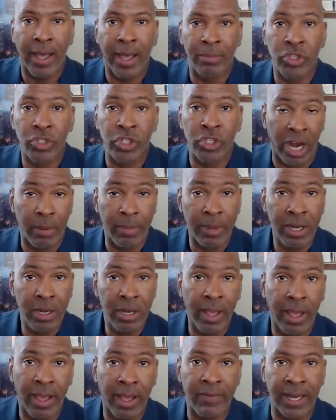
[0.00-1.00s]
chairman
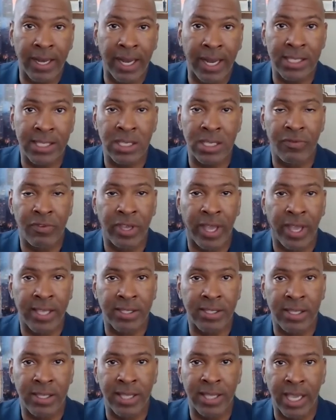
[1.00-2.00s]
of NACVA's
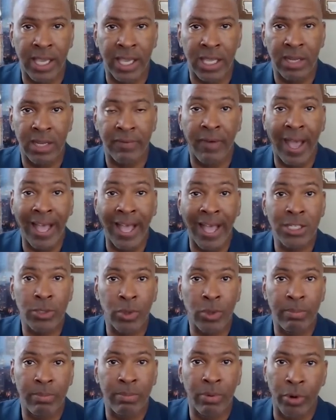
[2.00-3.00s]
Executive
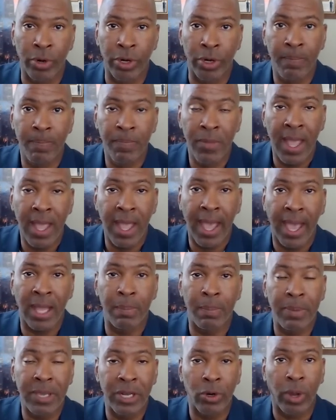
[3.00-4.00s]
Advisory Board.
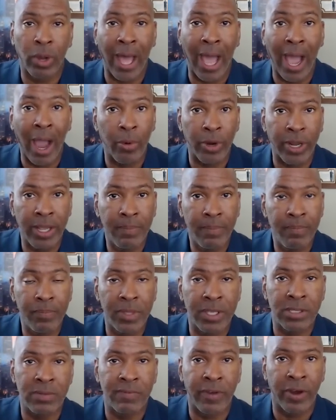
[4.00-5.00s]
And Peter Lowry
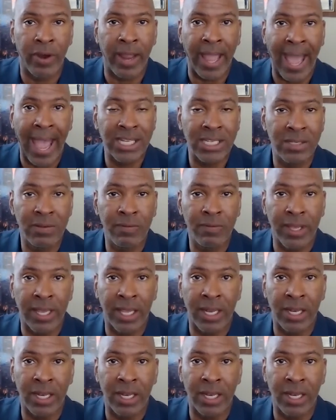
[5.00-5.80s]
is very active in